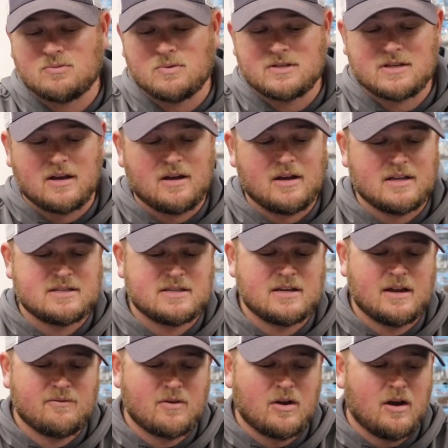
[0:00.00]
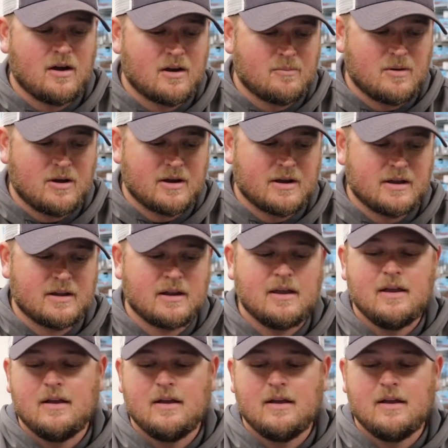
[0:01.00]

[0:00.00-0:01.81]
Wisconsin, I've caught them on it.